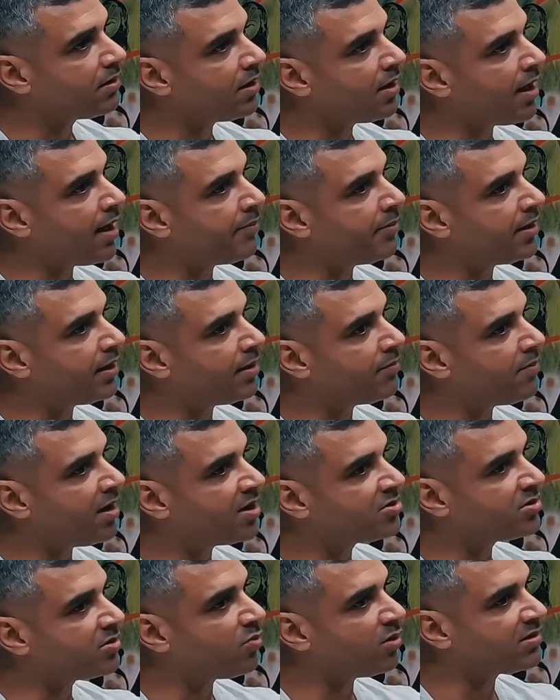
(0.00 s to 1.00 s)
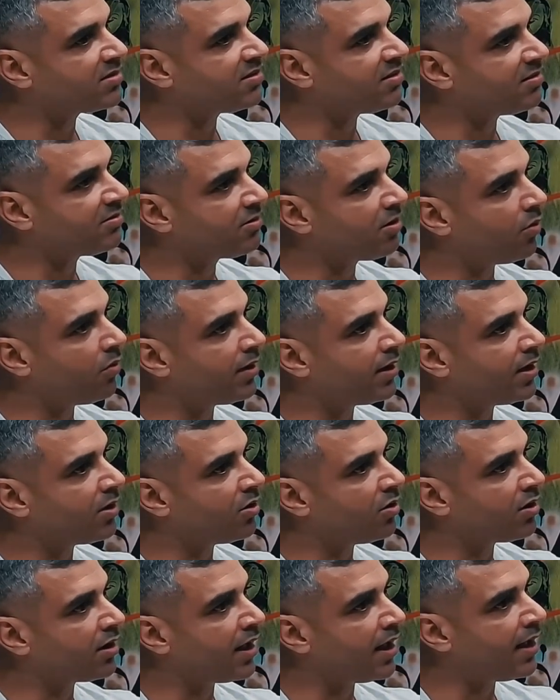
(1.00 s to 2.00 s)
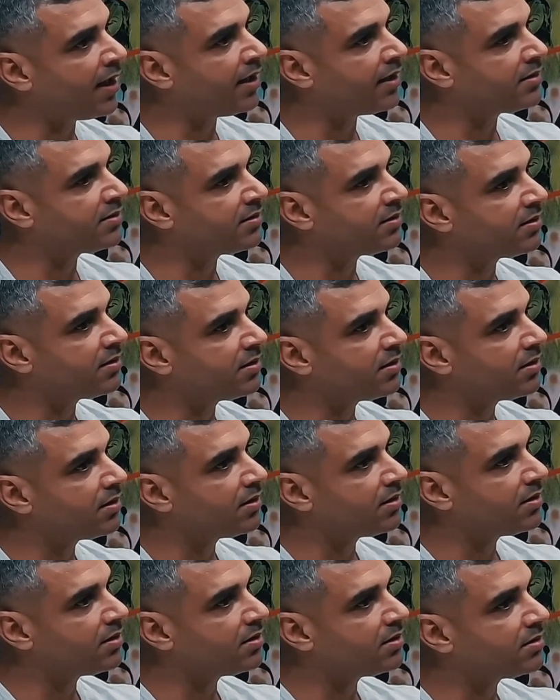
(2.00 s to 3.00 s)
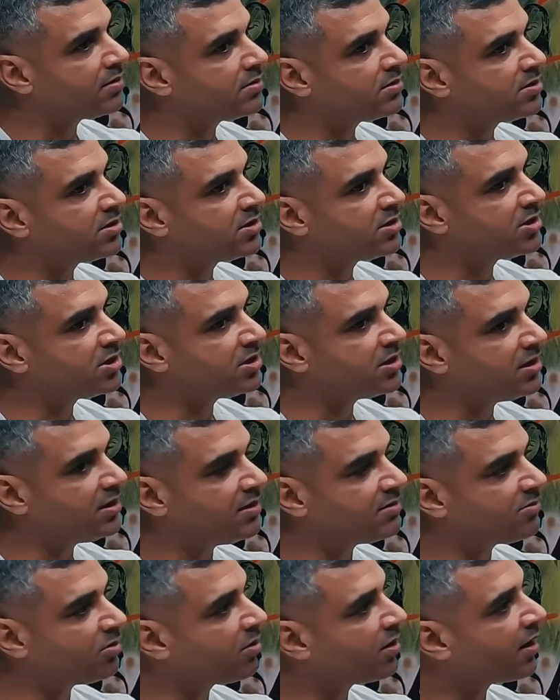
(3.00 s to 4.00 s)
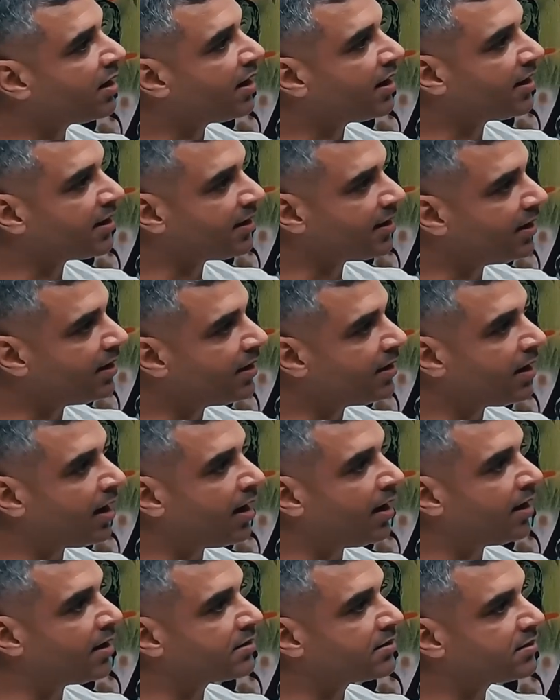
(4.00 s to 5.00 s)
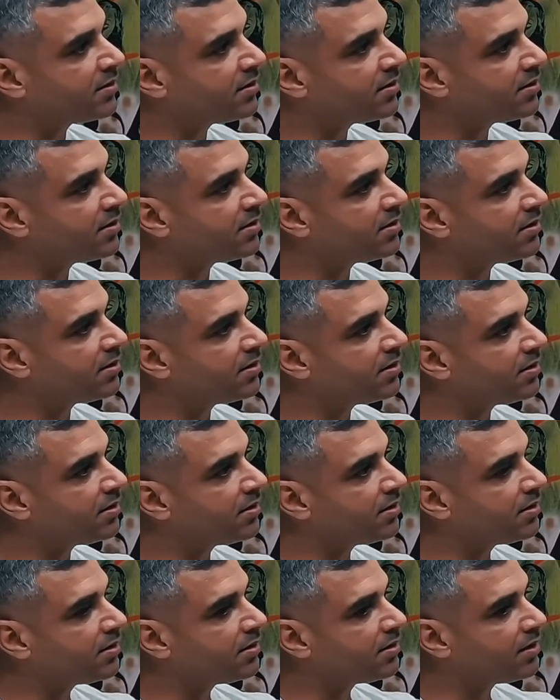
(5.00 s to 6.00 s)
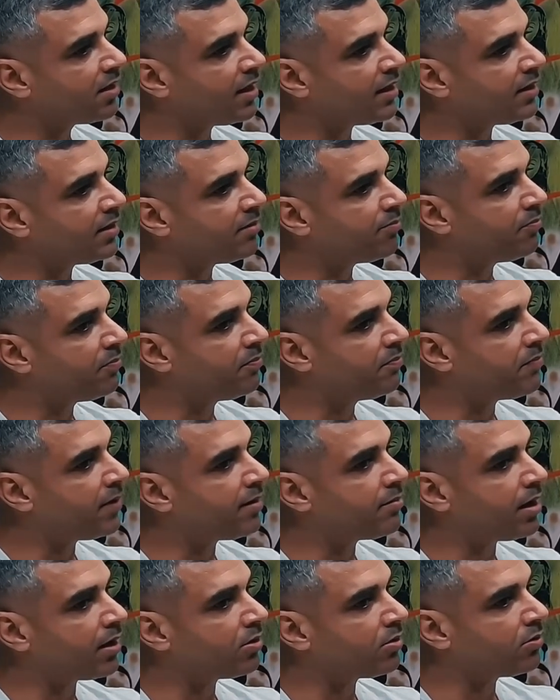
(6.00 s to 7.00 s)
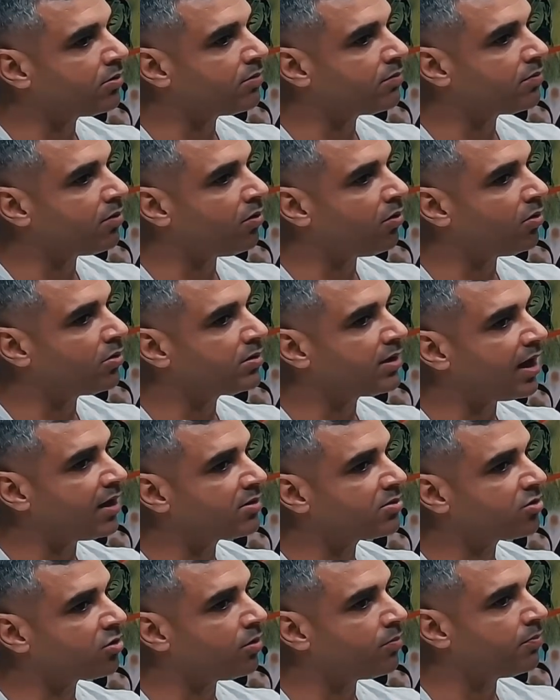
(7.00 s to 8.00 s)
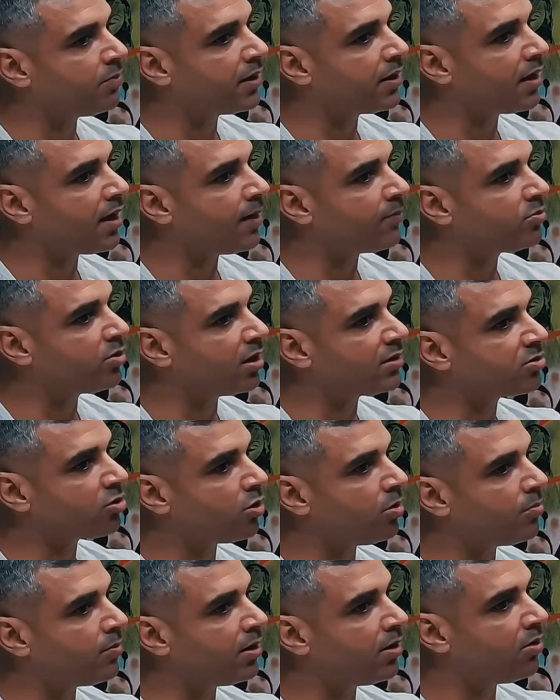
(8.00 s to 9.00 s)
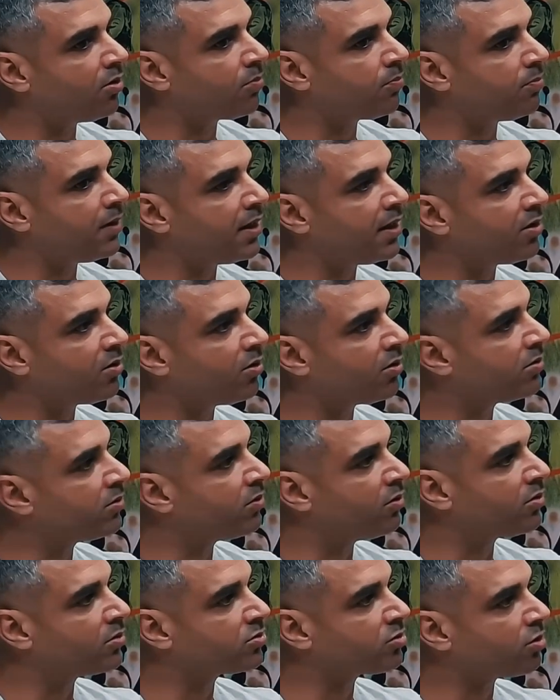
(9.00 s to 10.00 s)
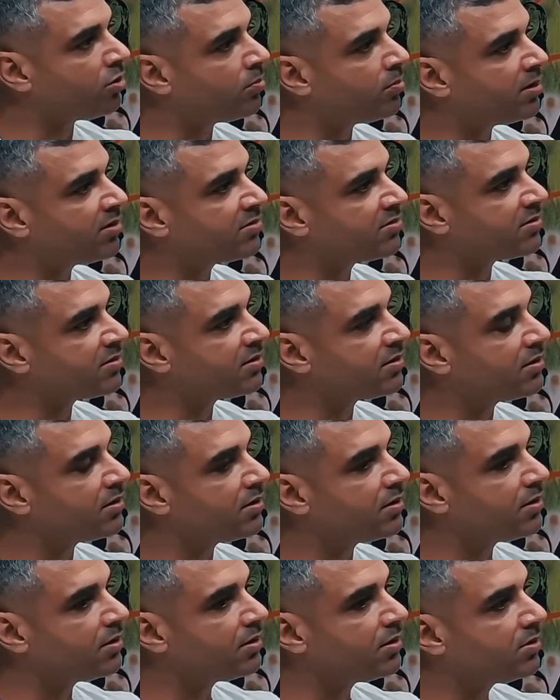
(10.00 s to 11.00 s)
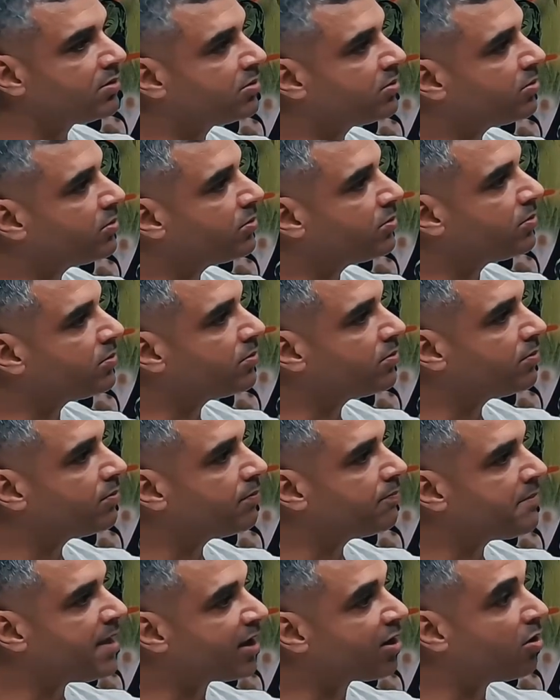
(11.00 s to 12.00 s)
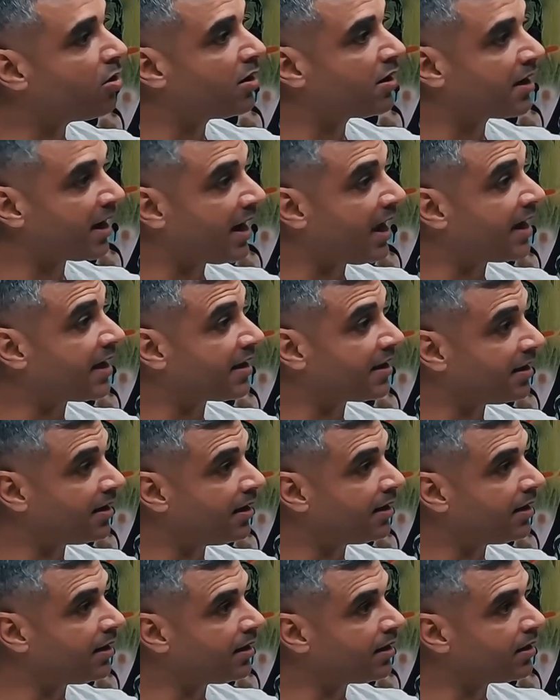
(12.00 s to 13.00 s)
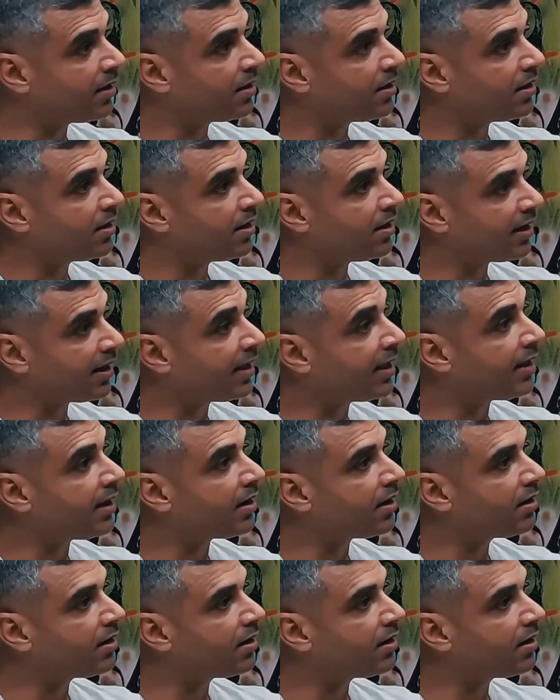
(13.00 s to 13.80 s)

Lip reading: I mean, imagine what is going in her head. She needs to cry really hard, and maybe, I don't know, all that bring up that trauma or playing on her traumas to make her cry really real.